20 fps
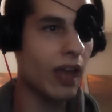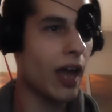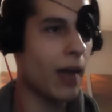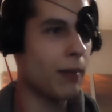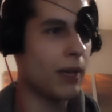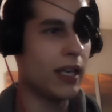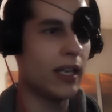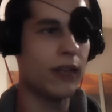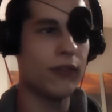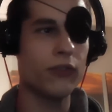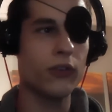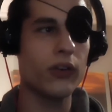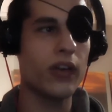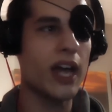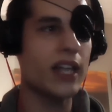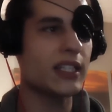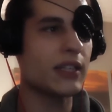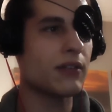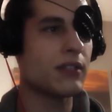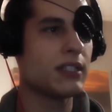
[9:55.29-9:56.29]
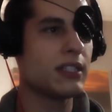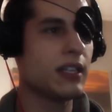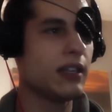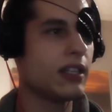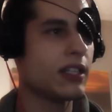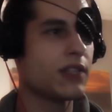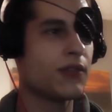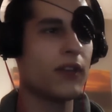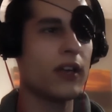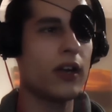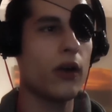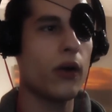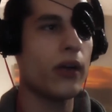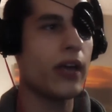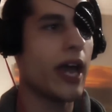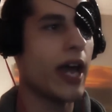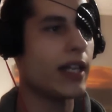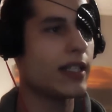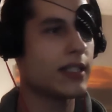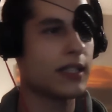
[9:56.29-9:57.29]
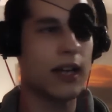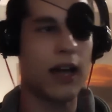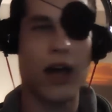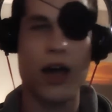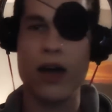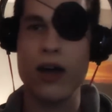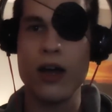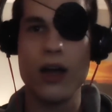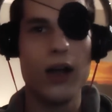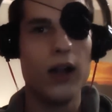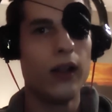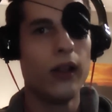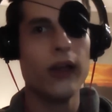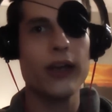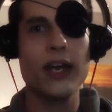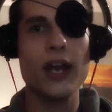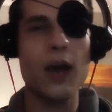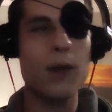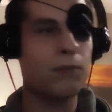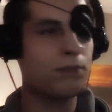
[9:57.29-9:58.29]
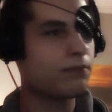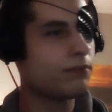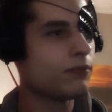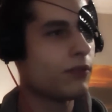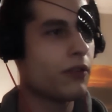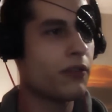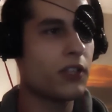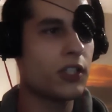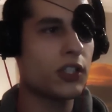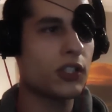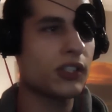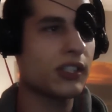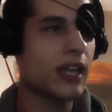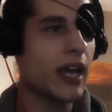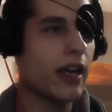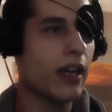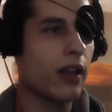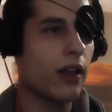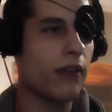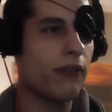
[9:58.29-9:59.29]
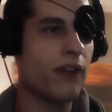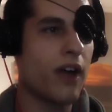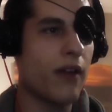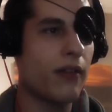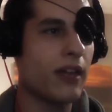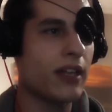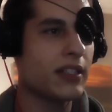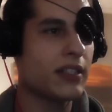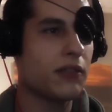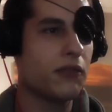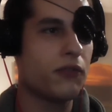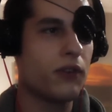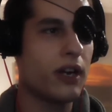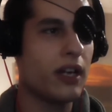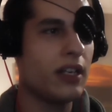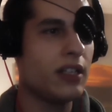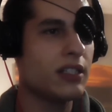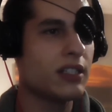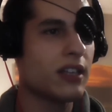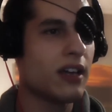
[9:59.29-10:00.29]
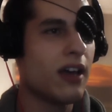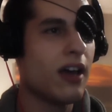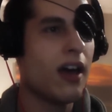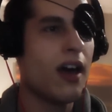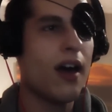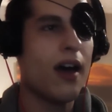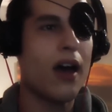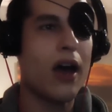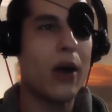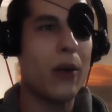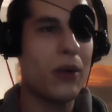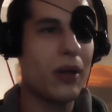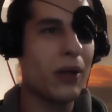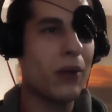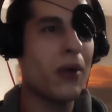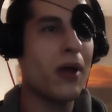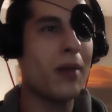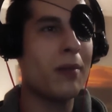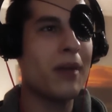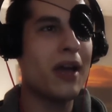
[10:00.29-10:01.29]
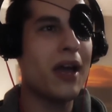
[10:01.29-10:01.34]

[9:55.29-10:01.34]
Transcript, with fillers: I mean, if you guys haven't seen this video yet, uh, look it up. The Vicious Cycle of Five Nights at Freddy's. Uh, really well